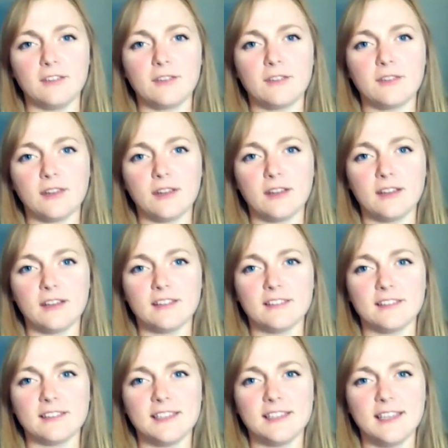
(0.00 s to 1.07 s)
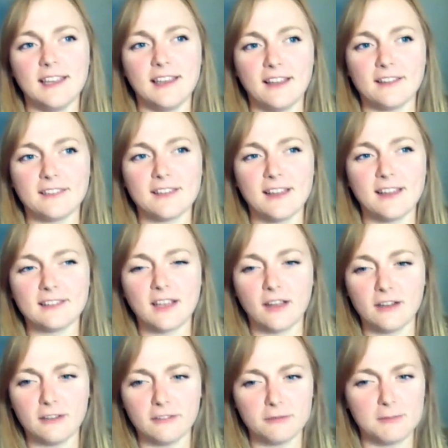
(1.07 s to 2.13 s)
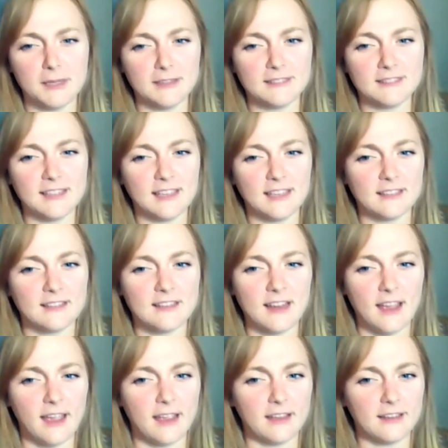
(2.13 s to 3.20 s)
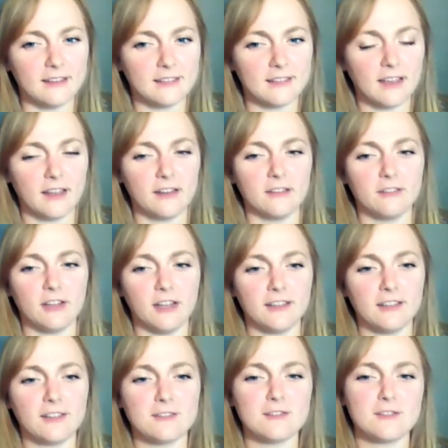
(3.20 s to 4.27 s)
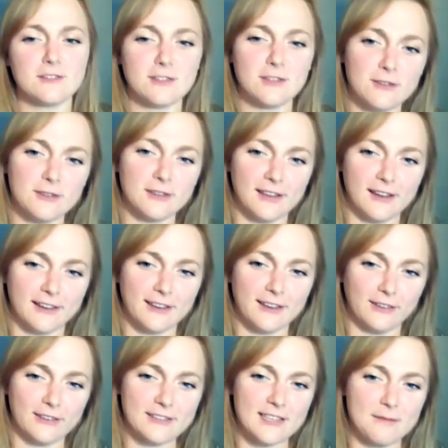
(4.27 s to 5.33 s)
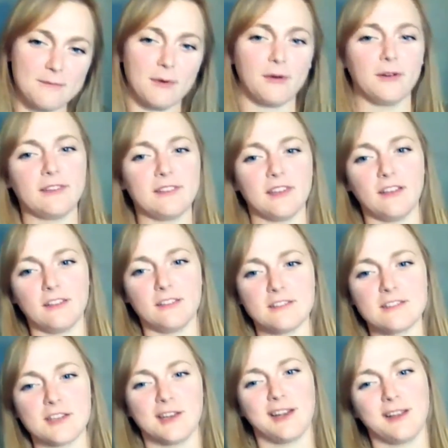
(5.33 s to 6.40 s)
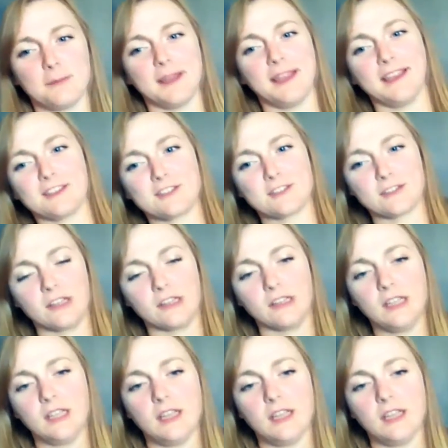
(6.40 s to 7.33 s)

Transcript: so that's kind of my day-to-day, is kind of like do the archaeology but also do a little bit extra.